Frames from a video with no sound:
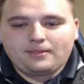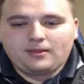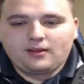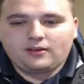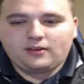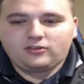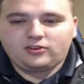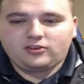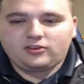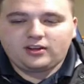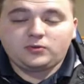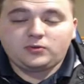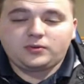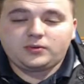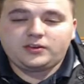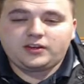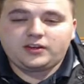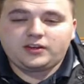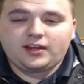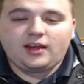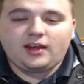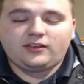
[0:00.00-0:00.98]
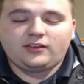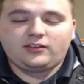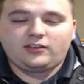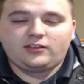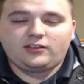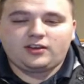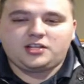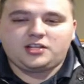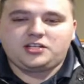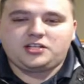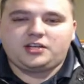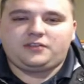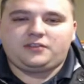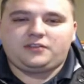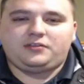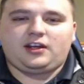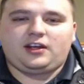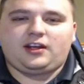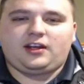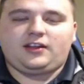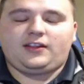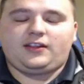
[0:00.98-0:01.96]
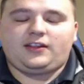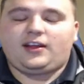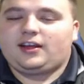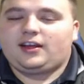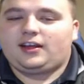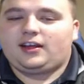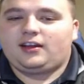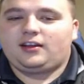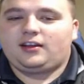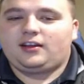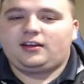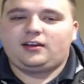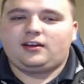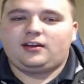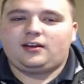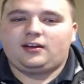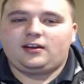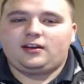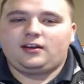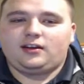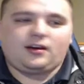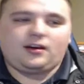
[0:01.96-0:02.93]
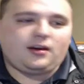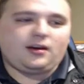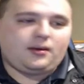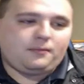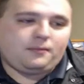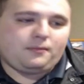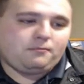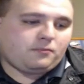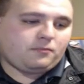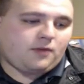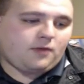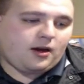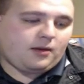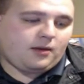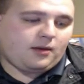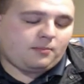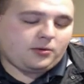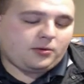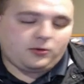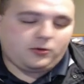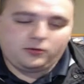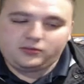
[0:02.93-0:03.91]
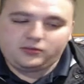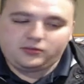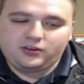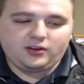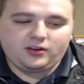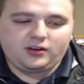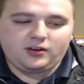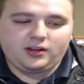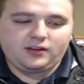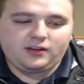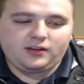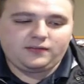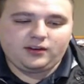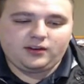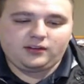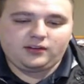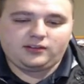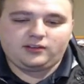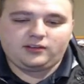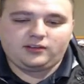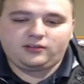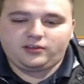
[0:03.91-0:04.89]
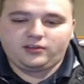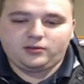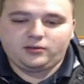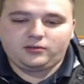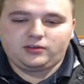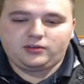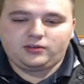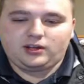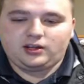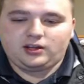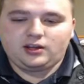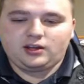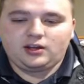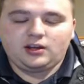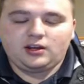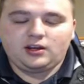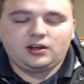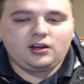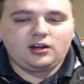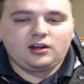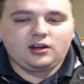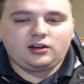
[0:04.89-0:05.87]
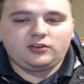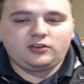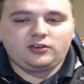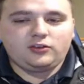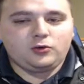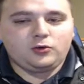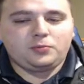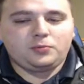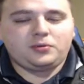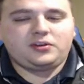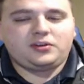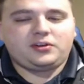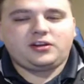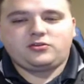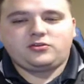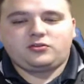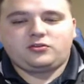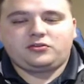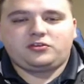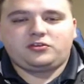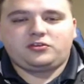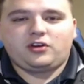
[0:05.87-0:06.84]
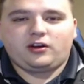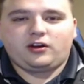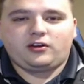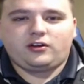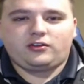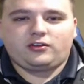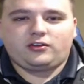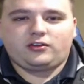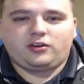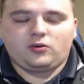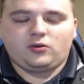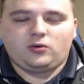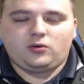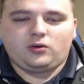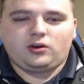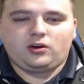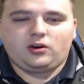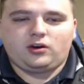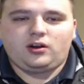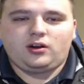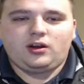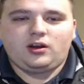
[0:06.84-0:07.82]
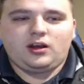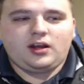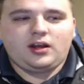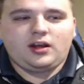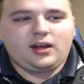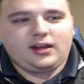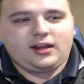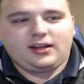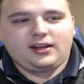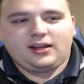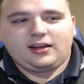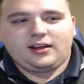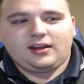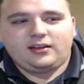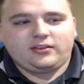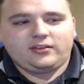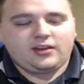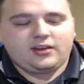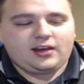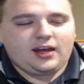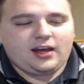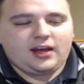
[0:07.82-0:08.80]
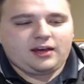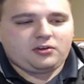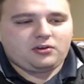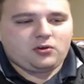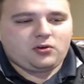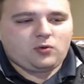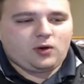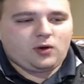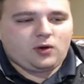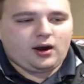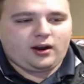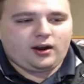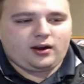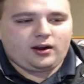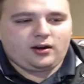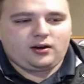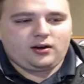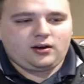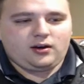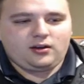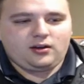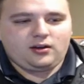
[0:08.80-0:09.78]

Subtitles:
So that's what the Kansas City Chiefs get, and they get a boost to their defense. It's losing 2 potential starters at corner, and yes, they have acquired